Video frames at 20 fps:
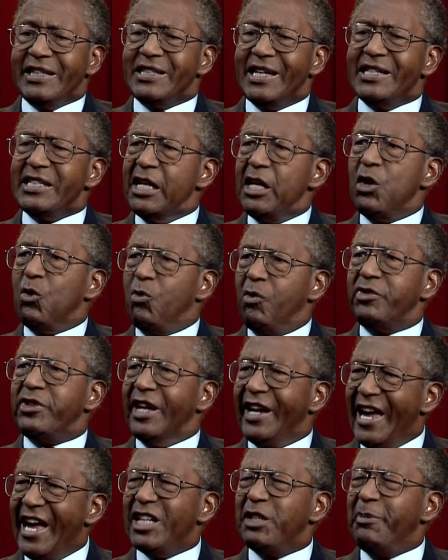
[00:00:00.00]
say
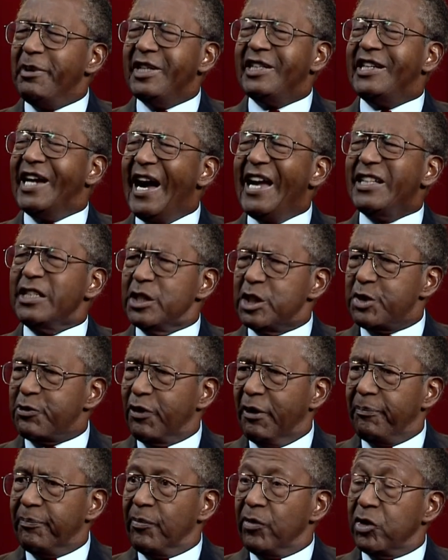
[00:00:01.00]
there had to be guidance
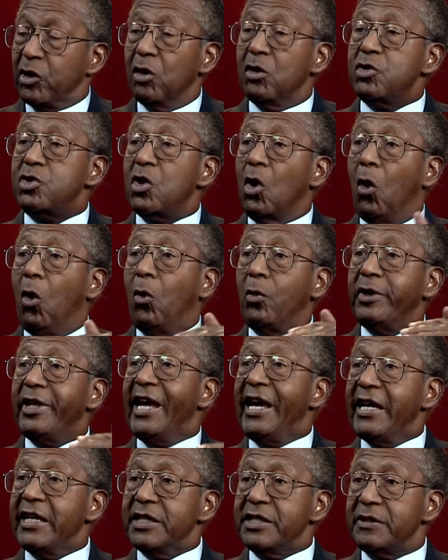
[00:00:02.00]
from those old
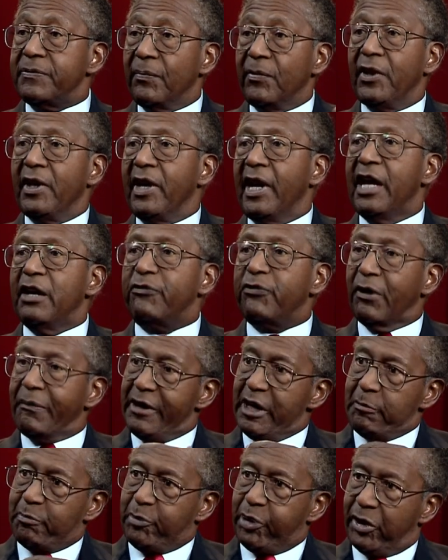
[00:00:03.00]
days. And for
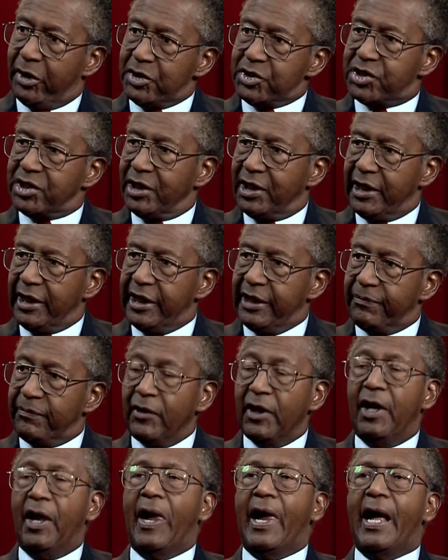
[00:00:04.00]
me personally,
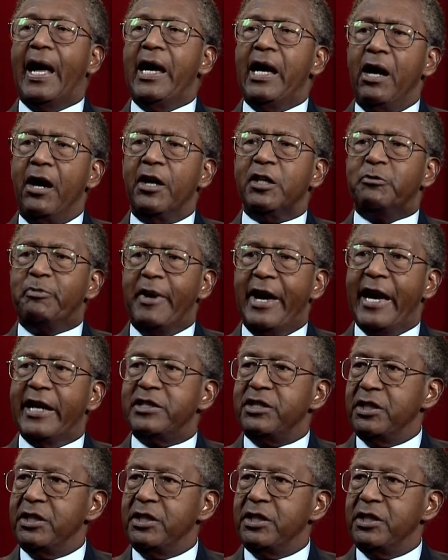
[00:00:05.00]
I harked back